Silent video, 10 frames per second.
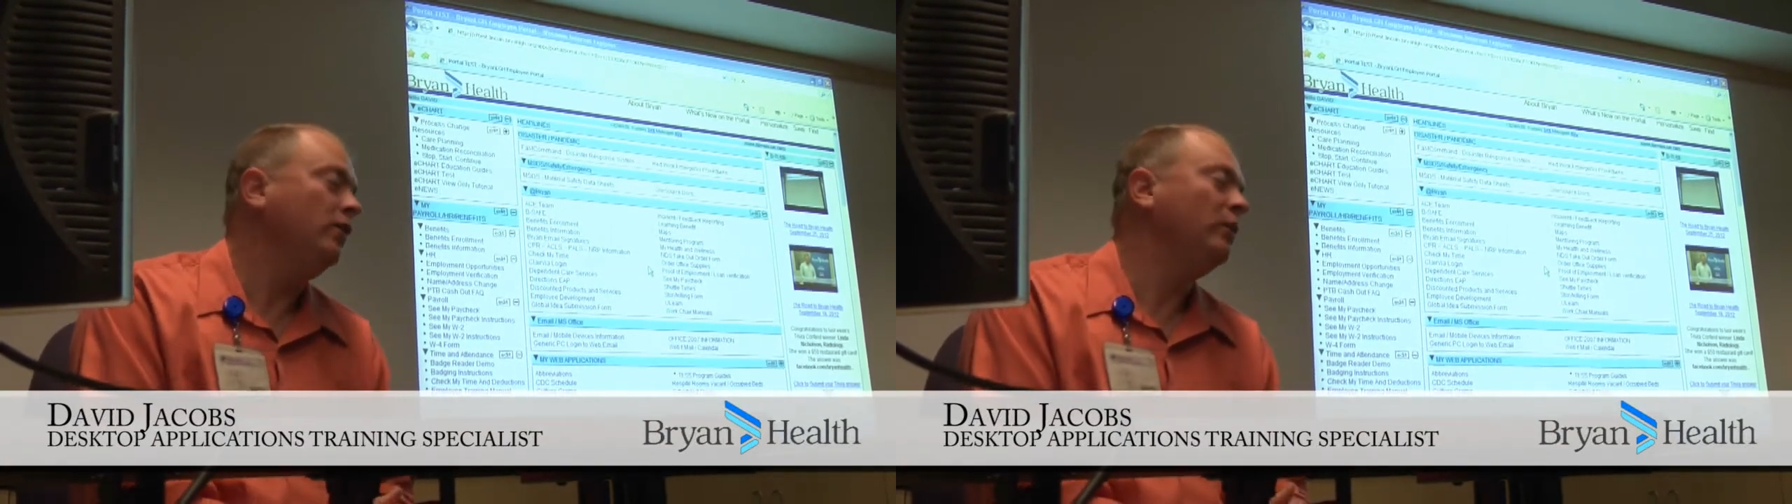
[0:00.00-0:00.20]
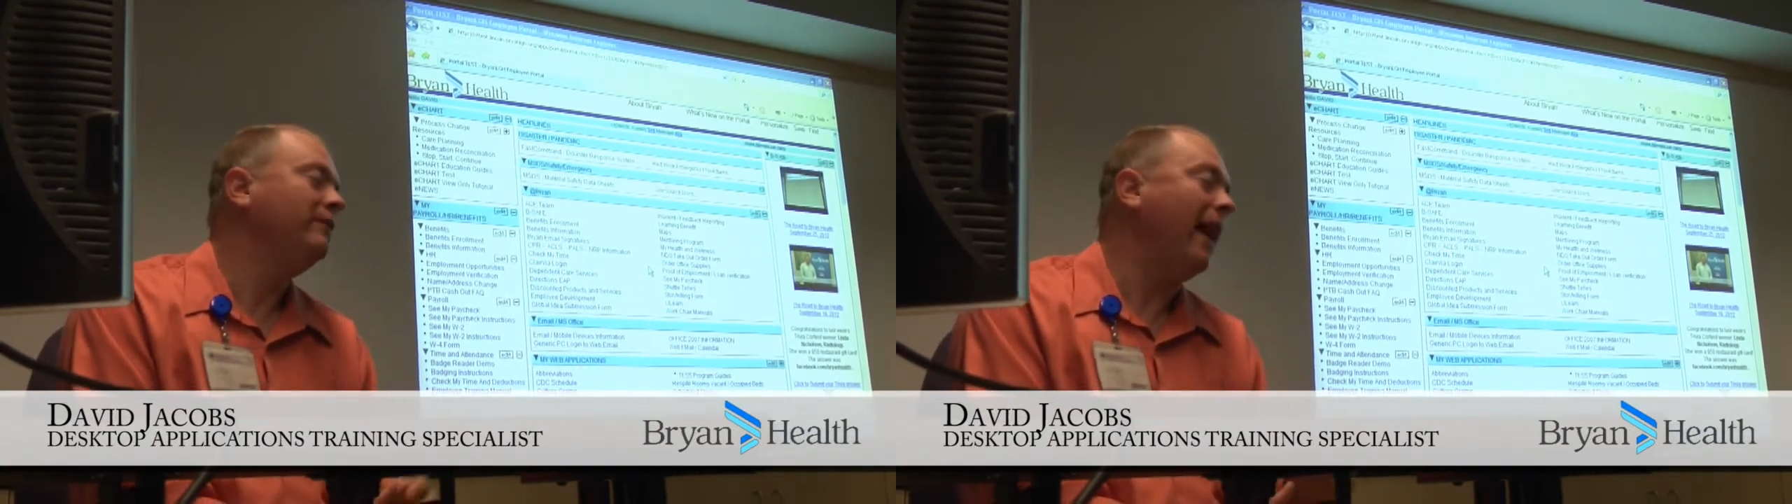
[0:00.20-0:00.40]

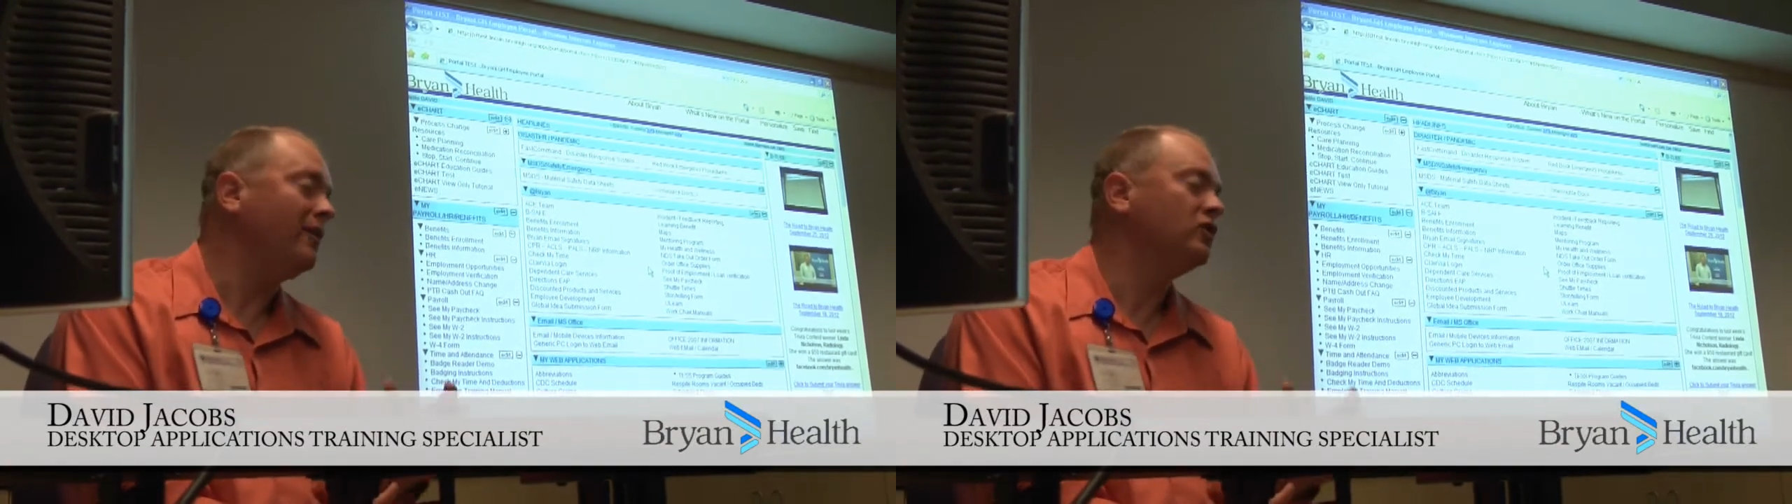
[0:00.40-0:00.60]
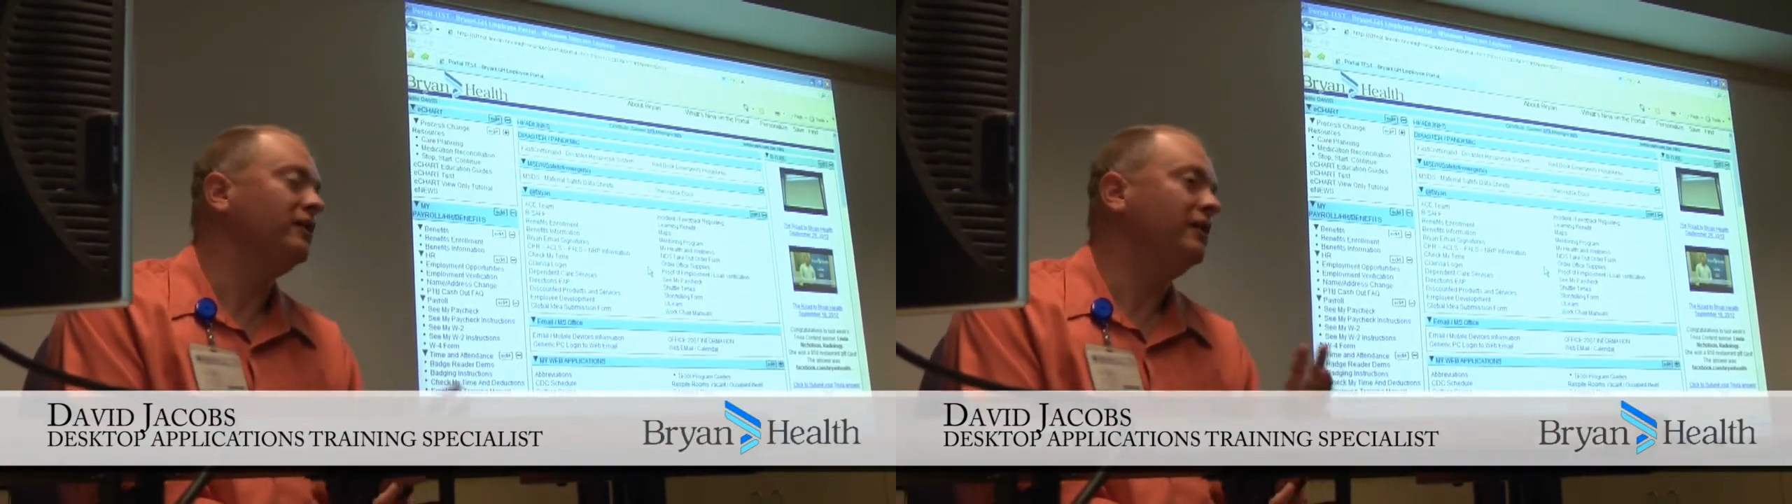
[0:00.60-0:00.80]
We've
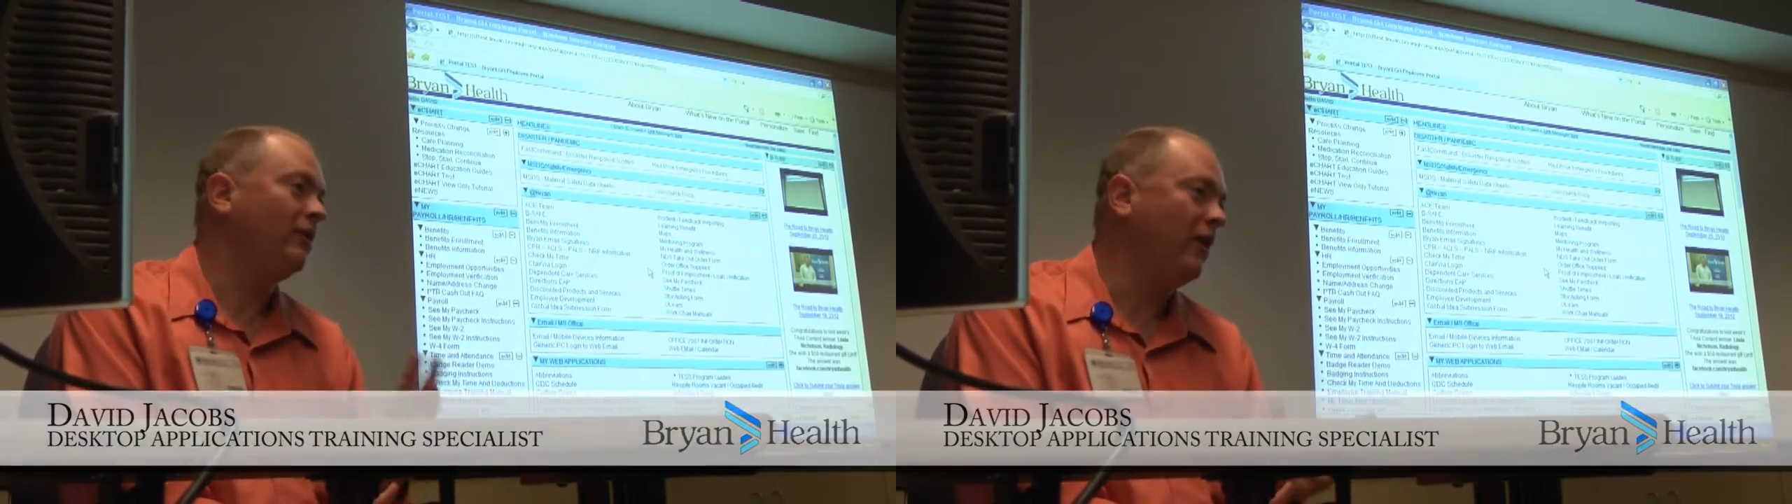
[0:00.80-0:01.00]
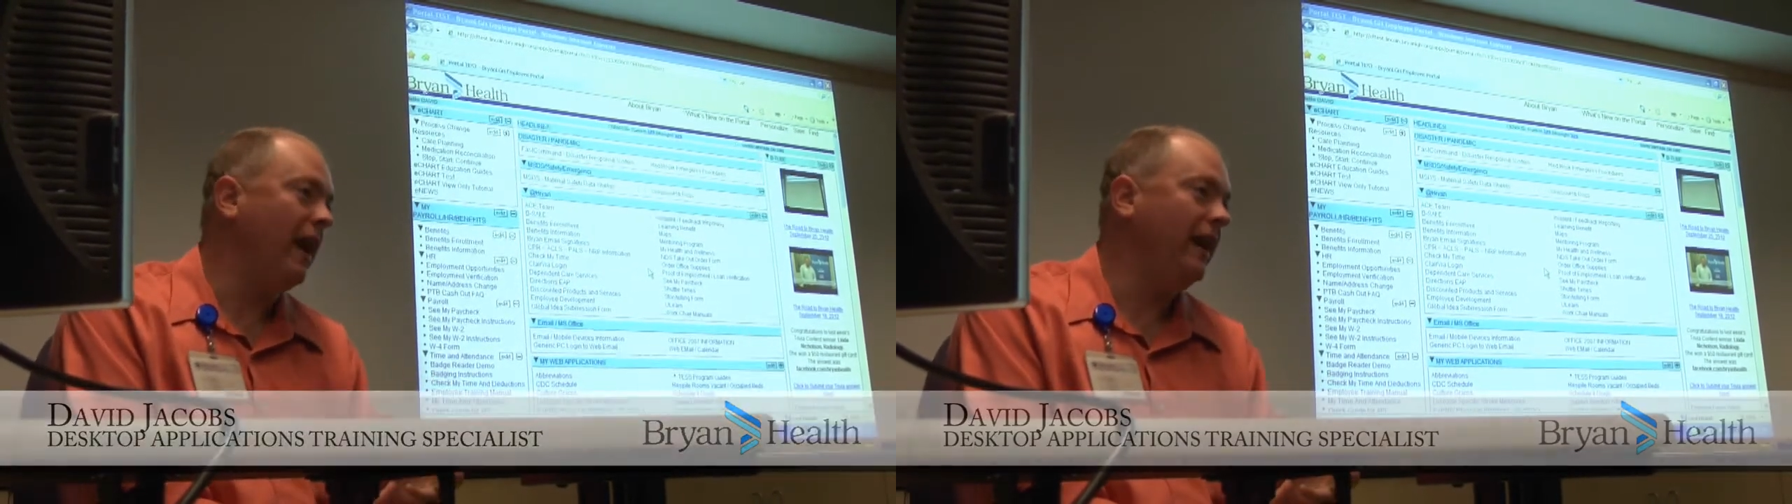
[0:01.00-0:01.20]
actually
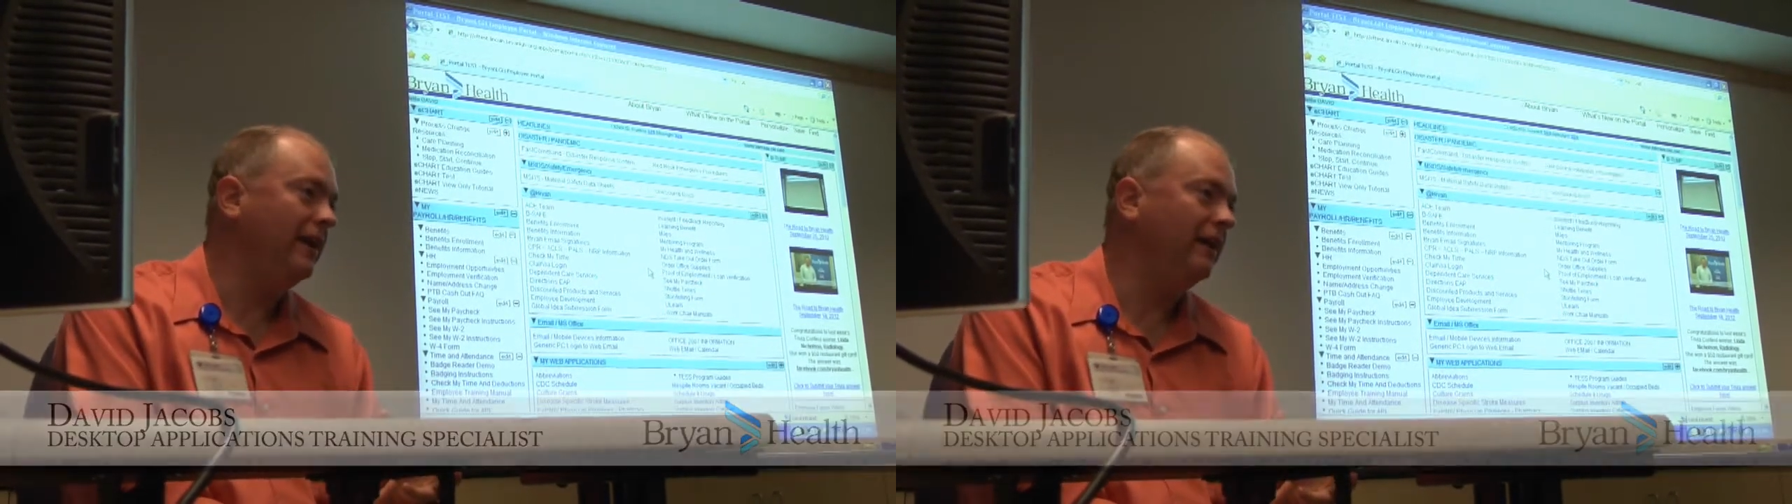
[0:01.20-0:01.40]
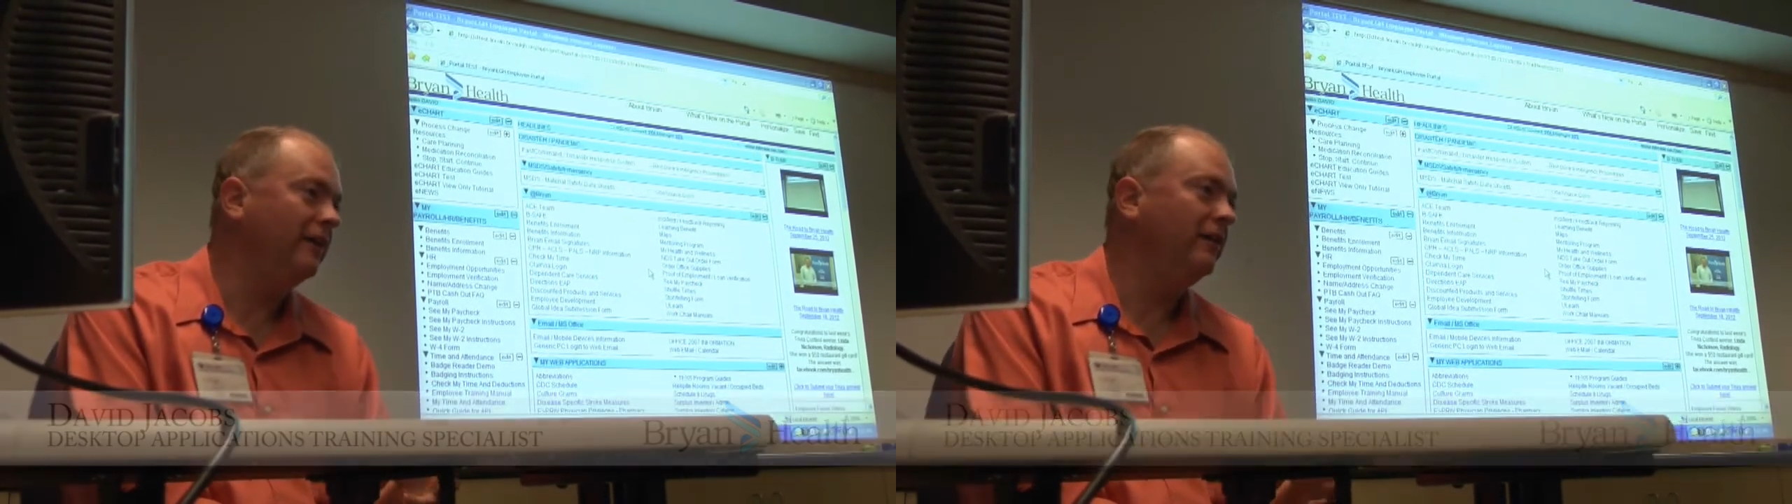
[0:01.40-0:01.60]

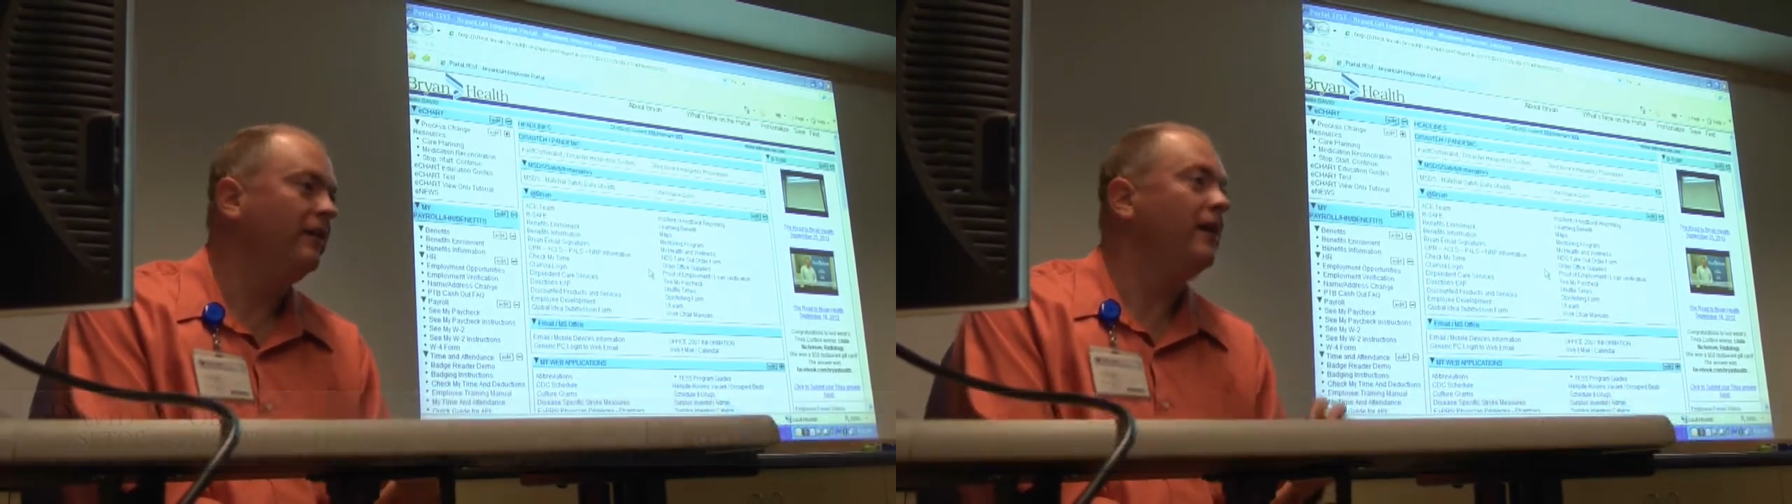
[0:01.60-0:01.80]
created